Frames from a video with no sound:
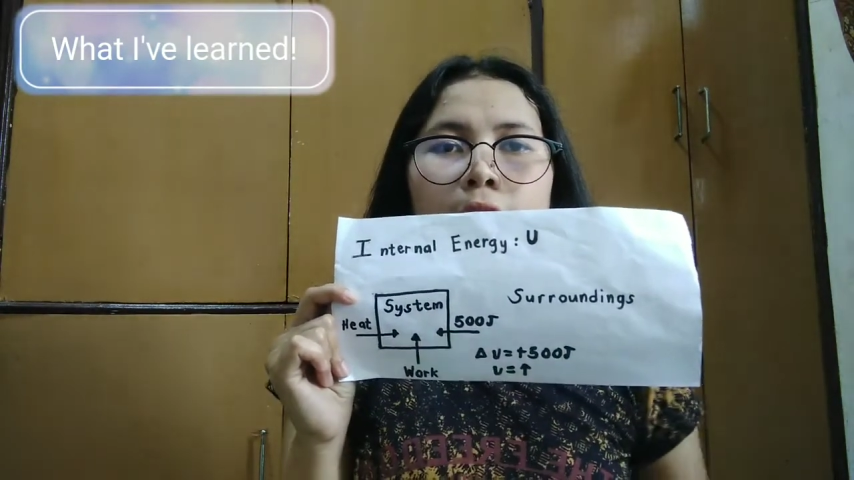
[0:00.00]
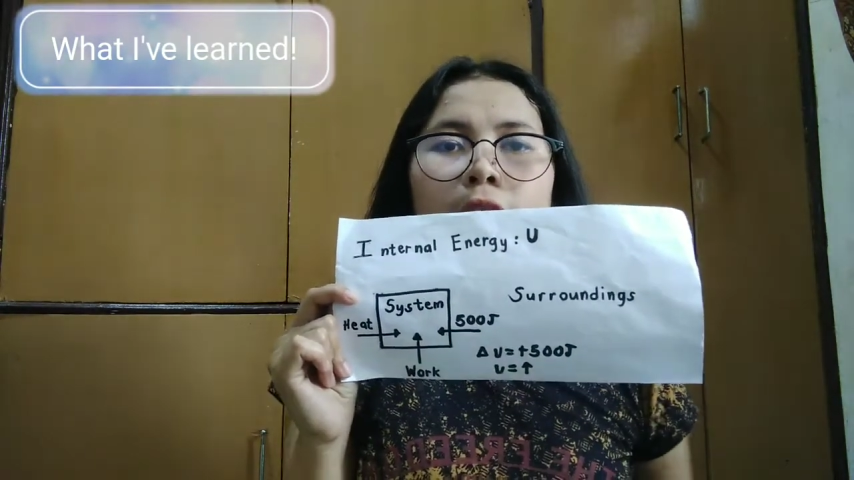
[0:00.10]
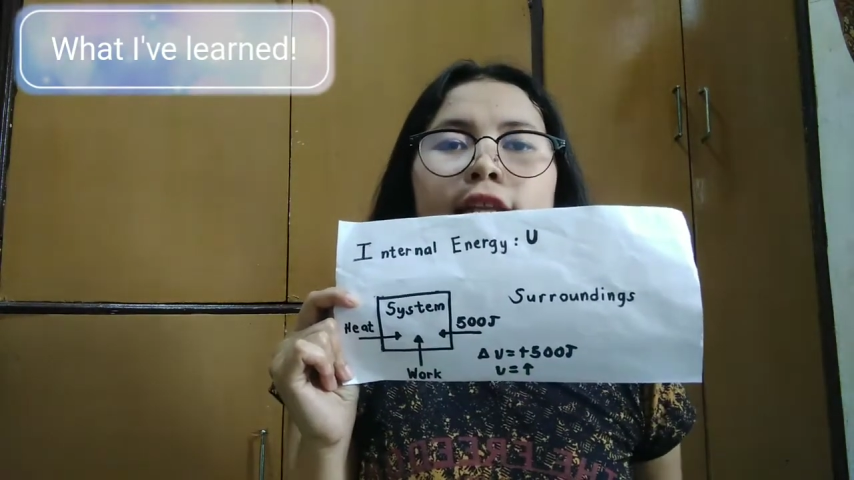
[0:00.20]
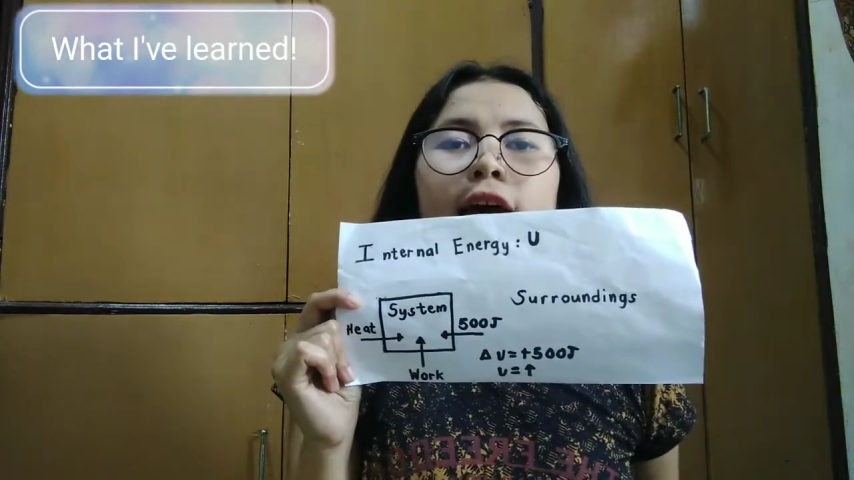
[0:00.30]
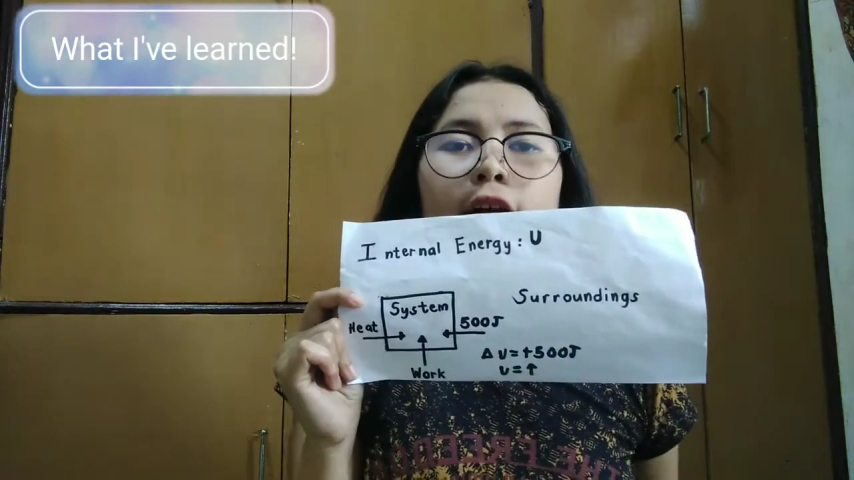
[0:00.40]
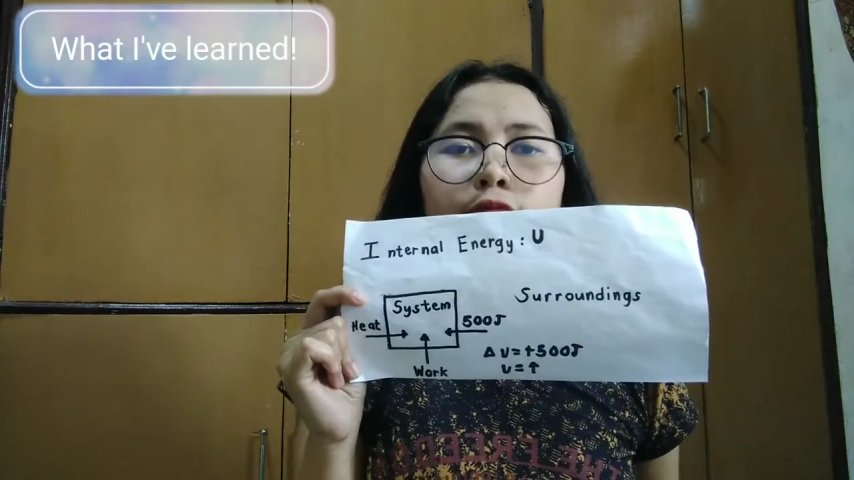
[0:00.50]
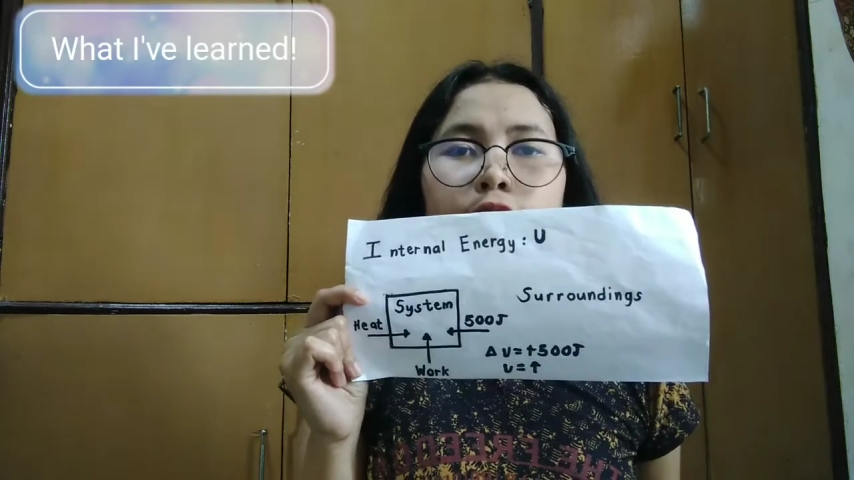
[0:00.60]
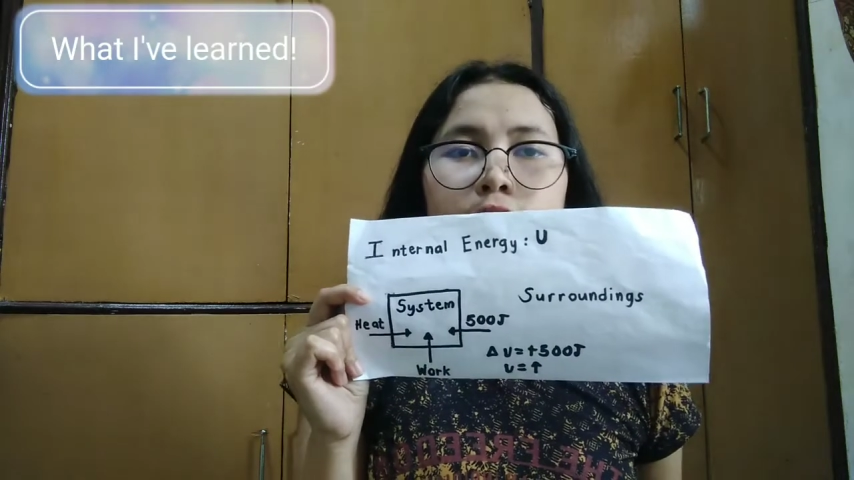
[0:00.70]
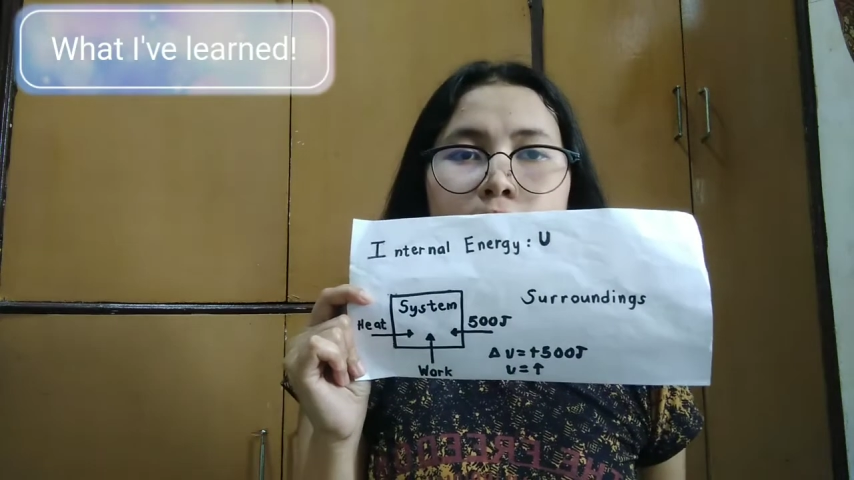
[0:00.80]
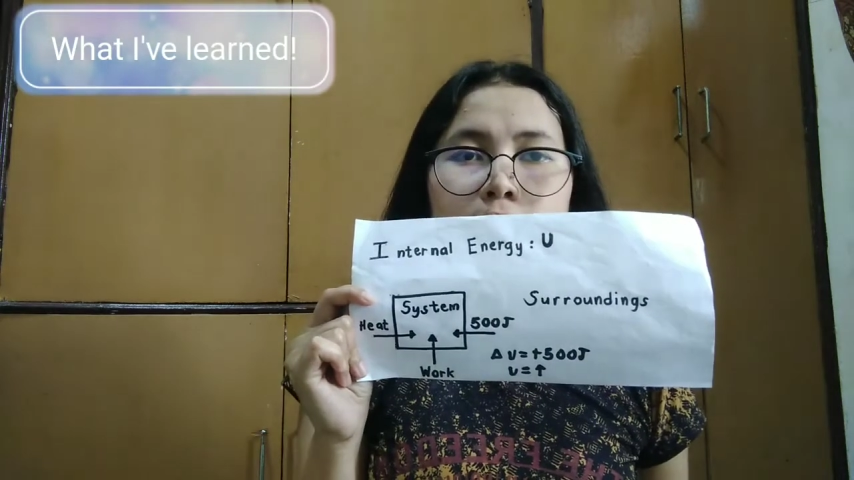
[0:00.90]
and
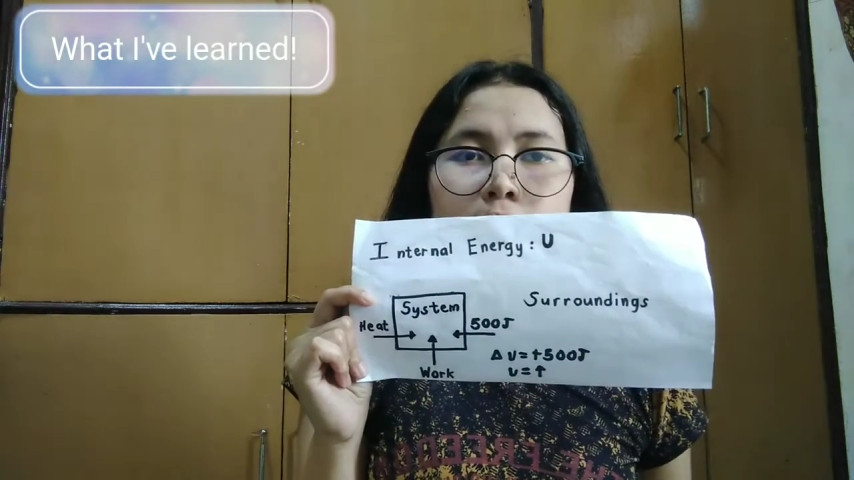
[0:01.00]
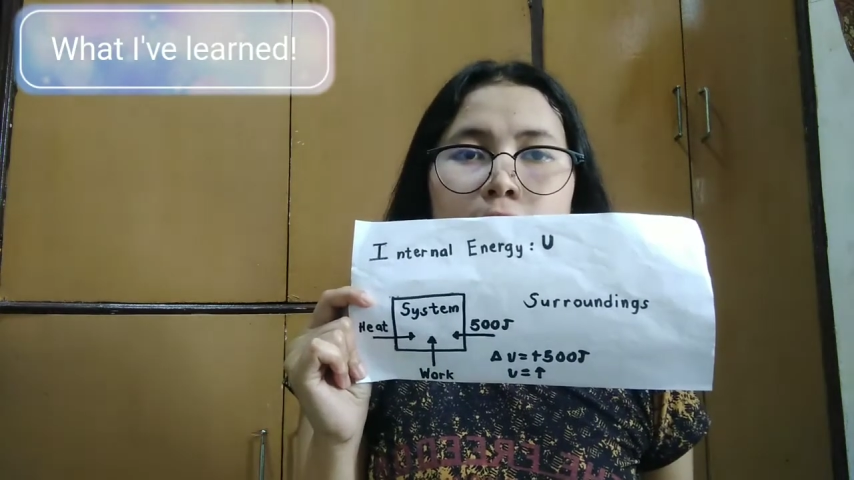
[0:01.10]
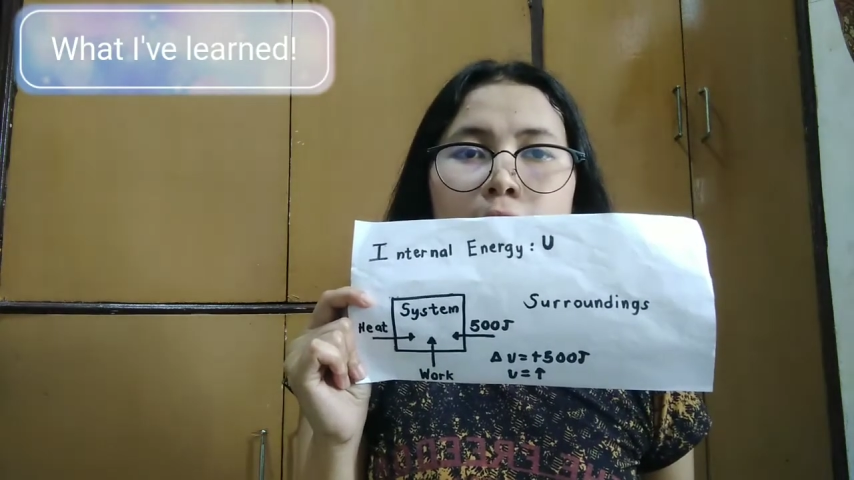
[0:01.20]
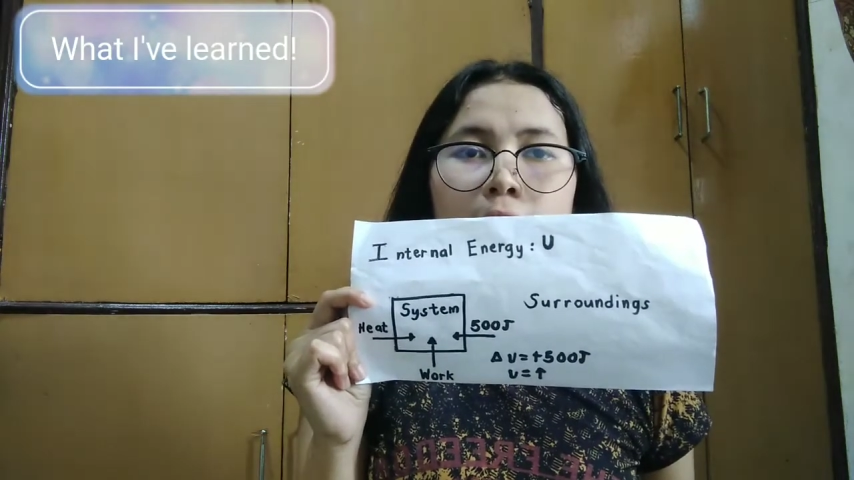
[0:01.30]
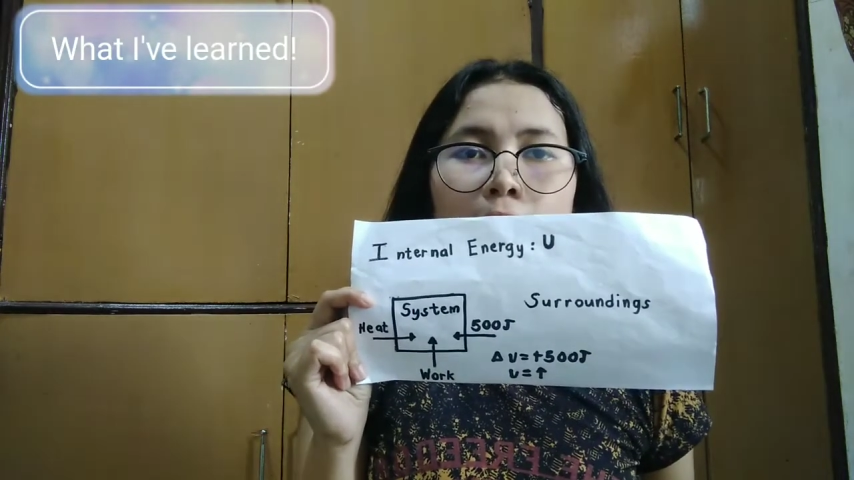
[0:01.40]
everything